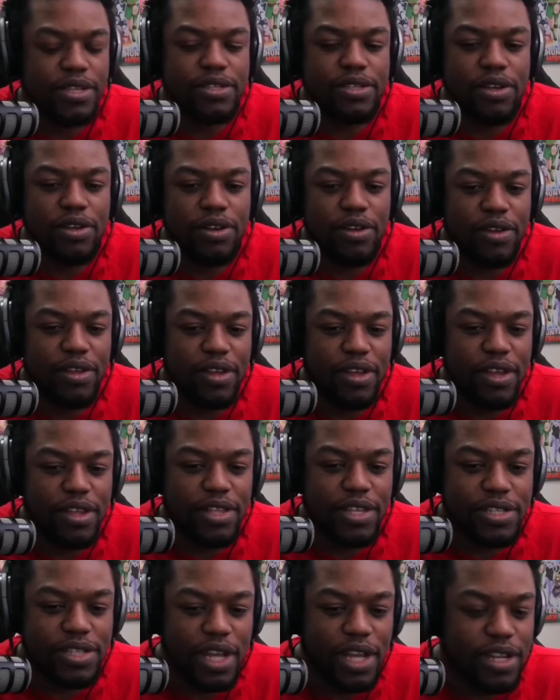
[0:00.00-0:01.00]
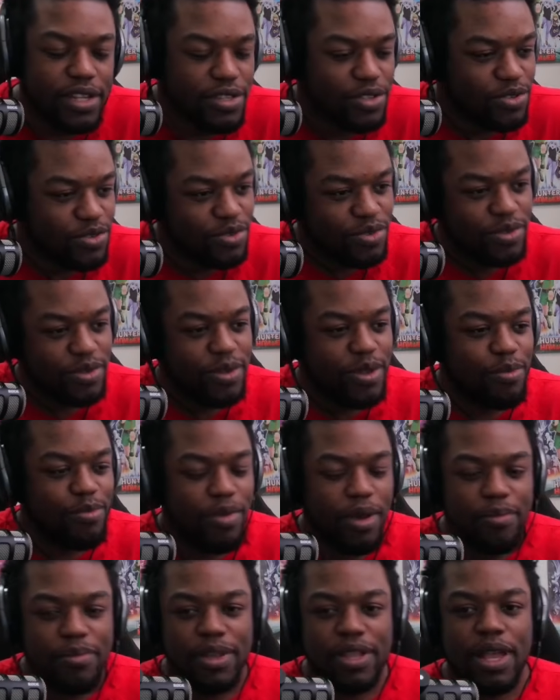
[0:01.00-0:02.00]
So decided to
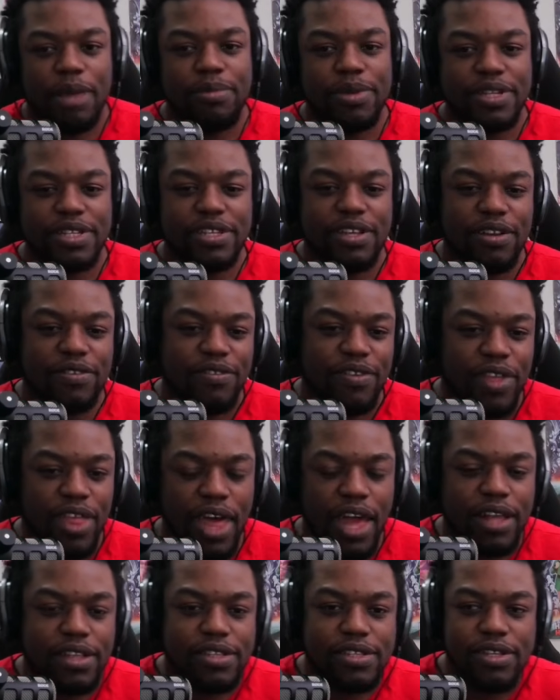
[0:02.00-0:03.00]
bump it up a tier for that.